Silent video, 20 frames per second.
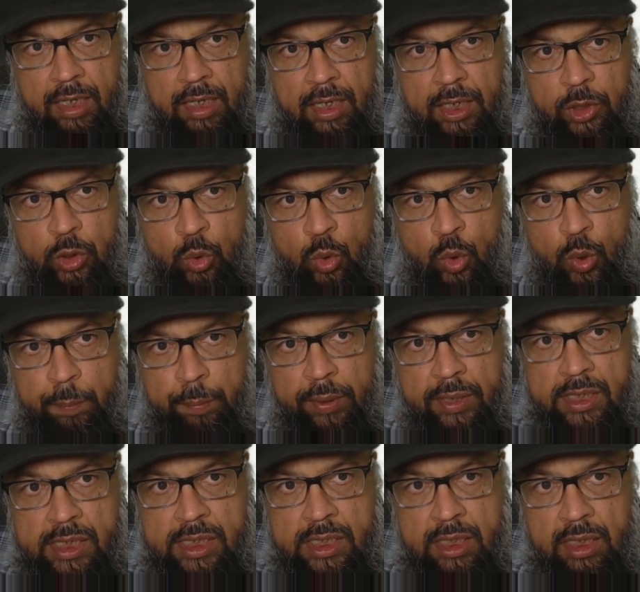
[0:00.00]
it
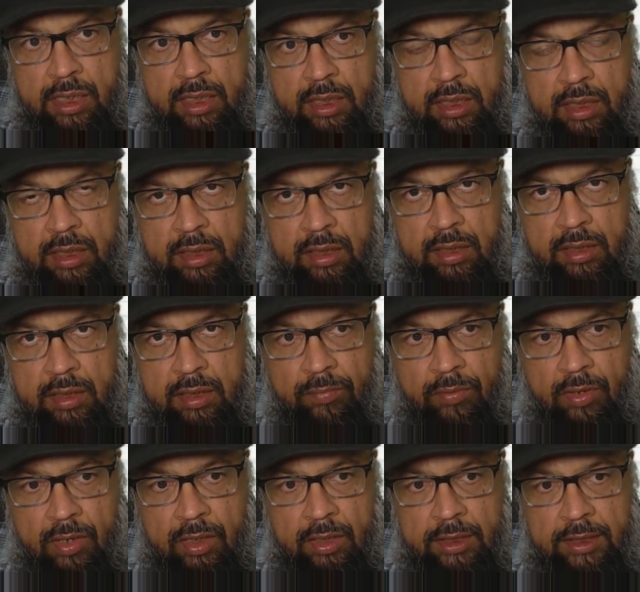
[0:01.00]
opens
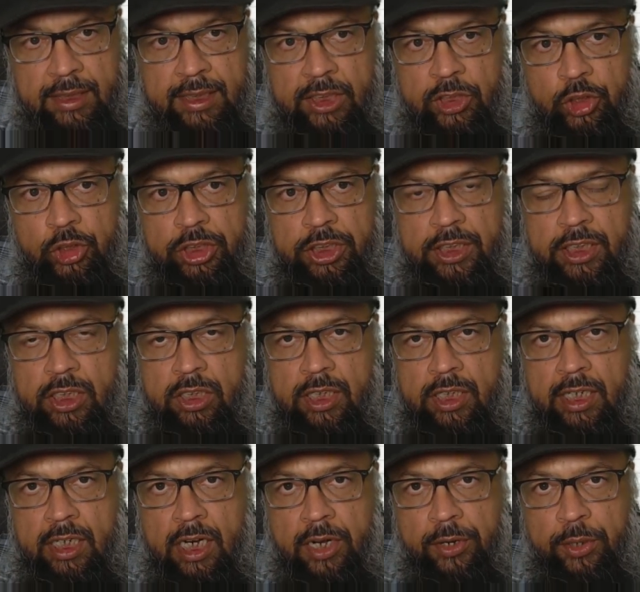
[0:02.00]
this sheet
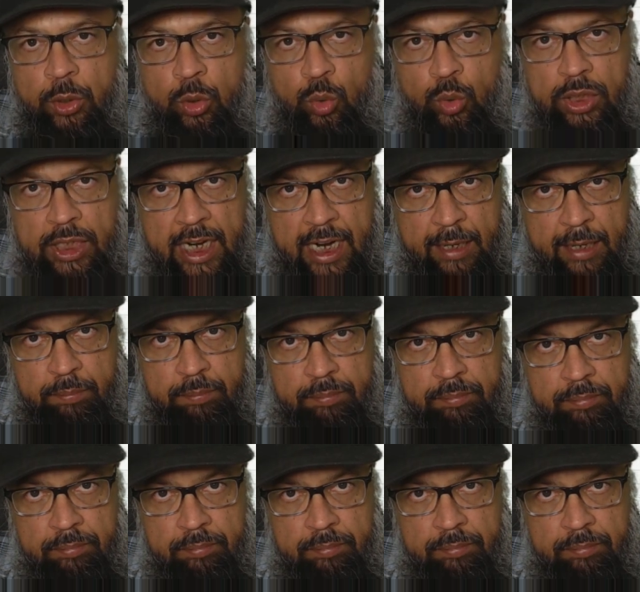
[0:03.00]
in a new tab.